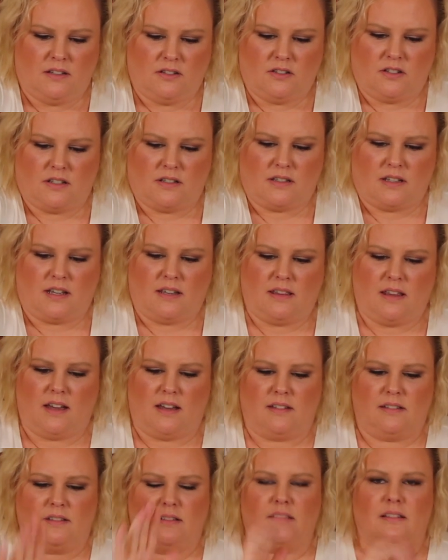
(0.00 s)
just like
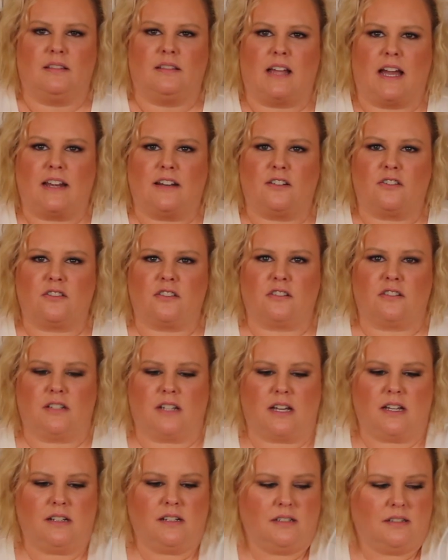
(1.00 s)
that. Liners are
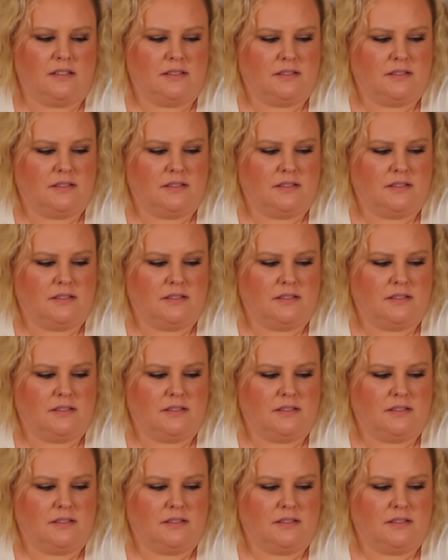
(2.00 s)
done.